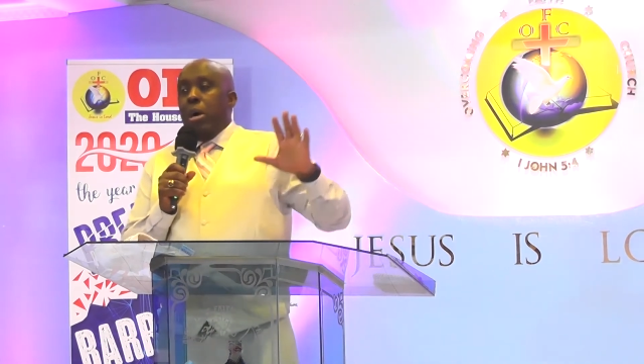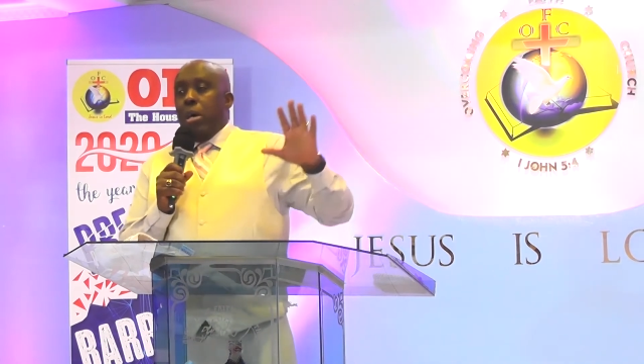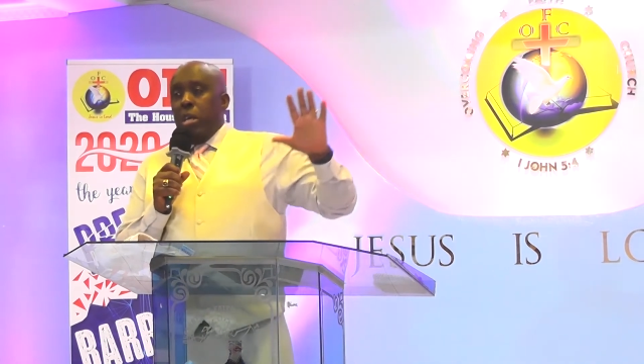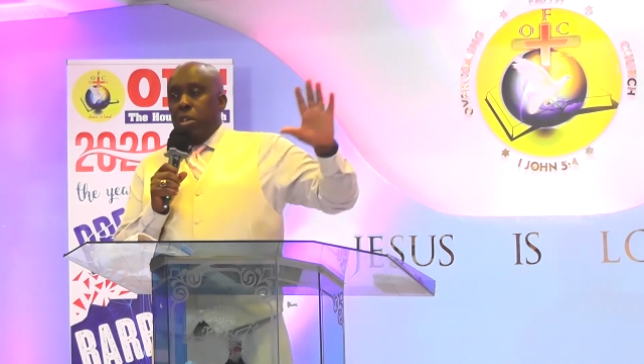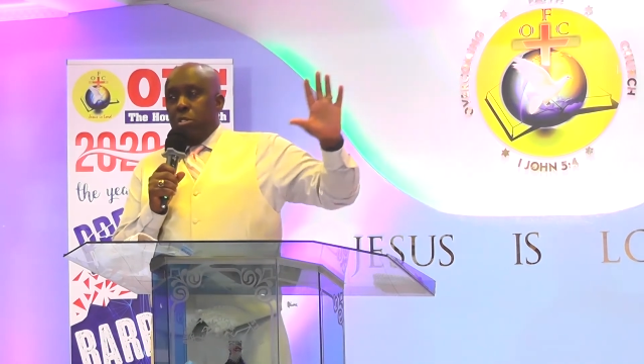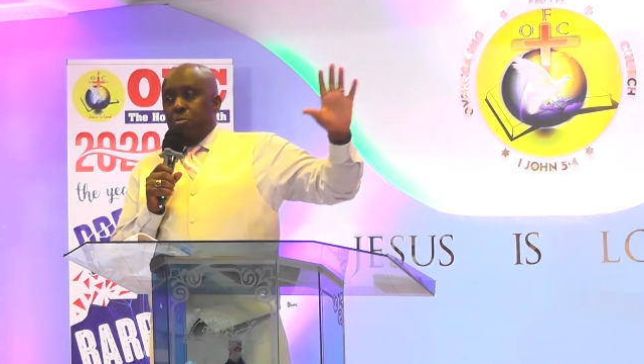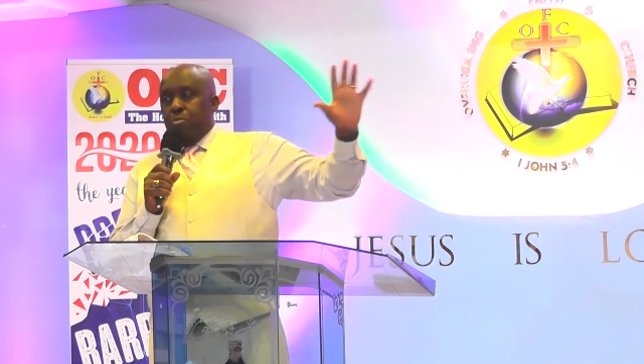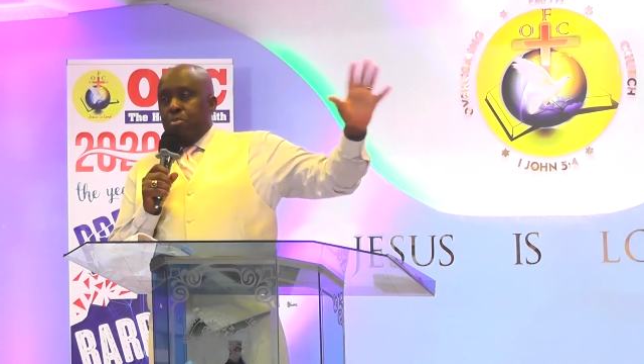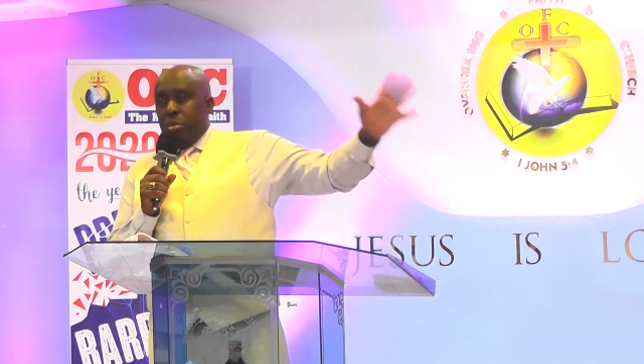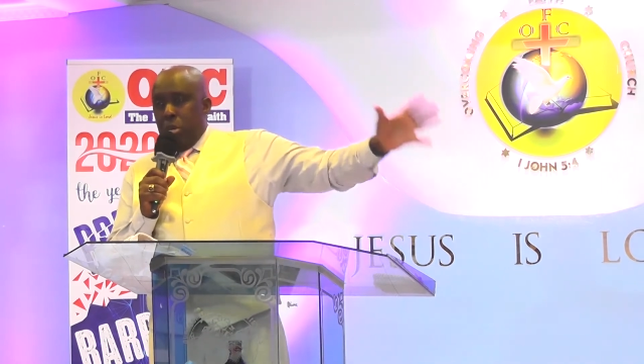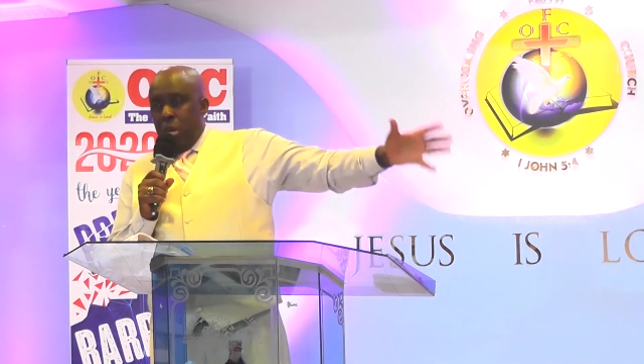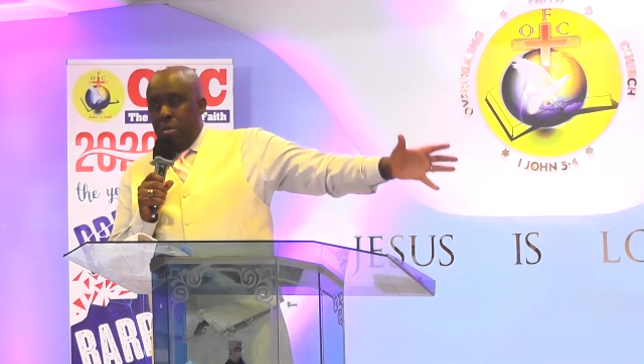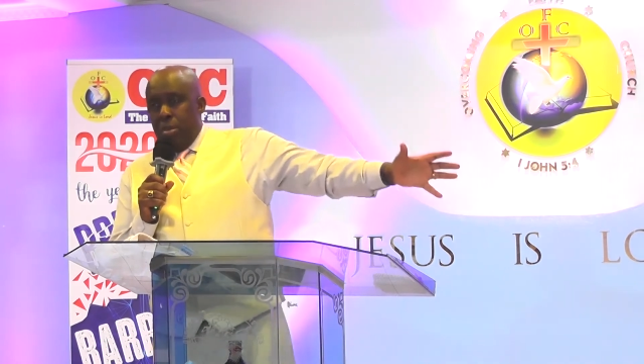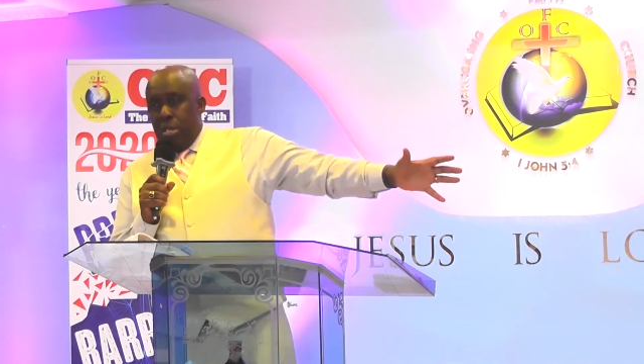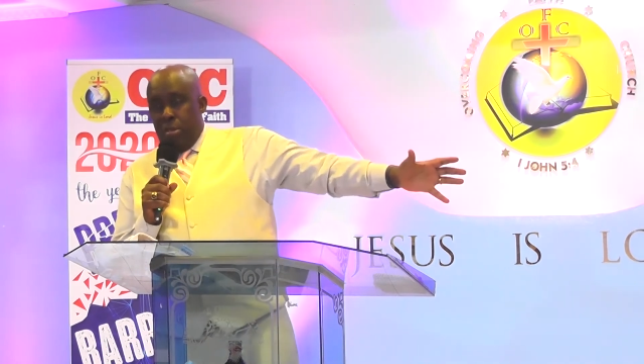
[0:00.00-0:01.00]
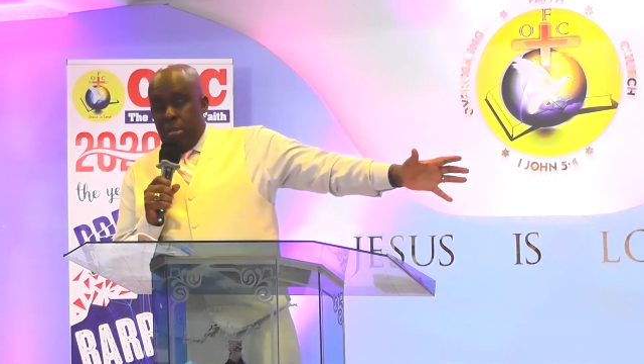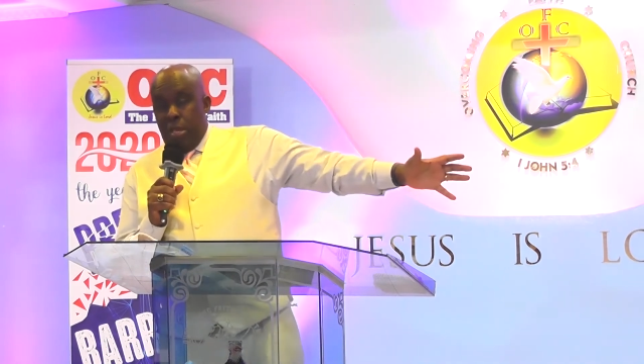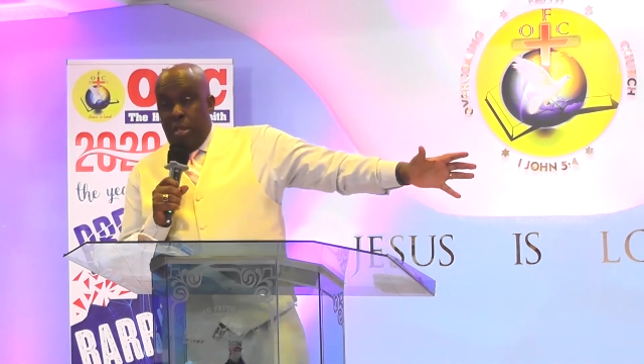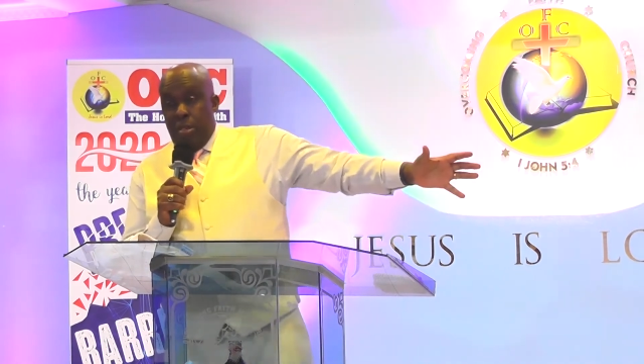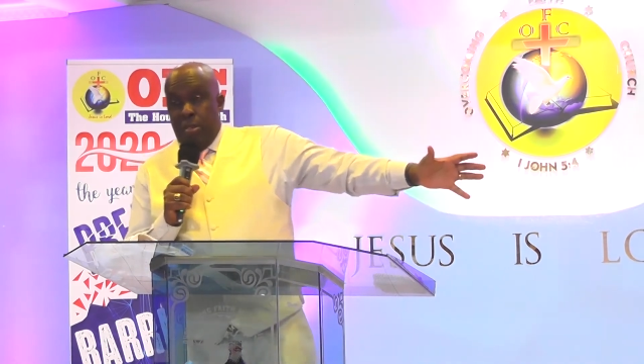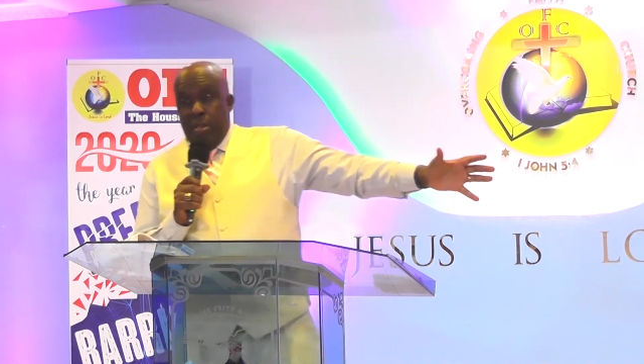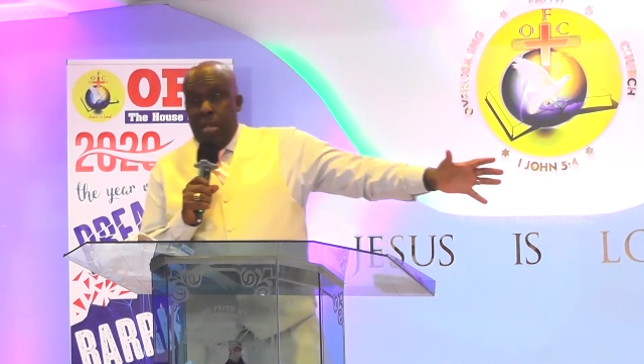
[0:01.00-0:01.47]
his
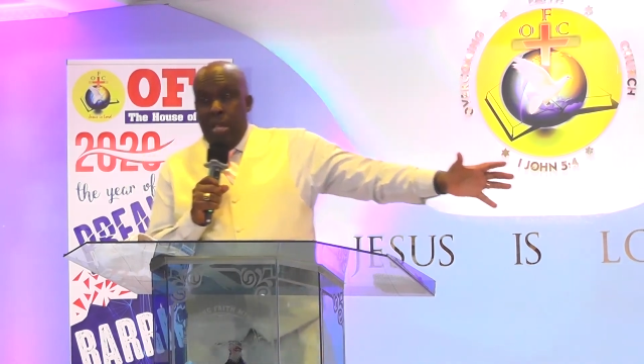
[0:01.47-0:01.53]
promises